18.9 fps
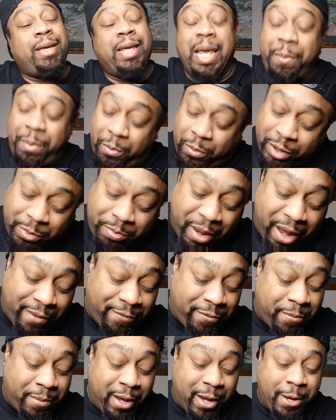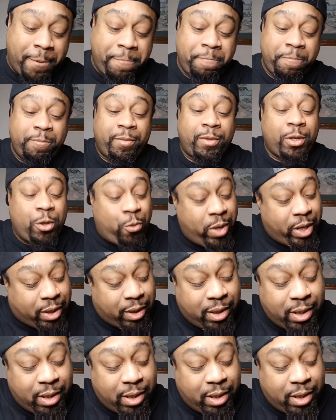Keep it respectful, man. Quick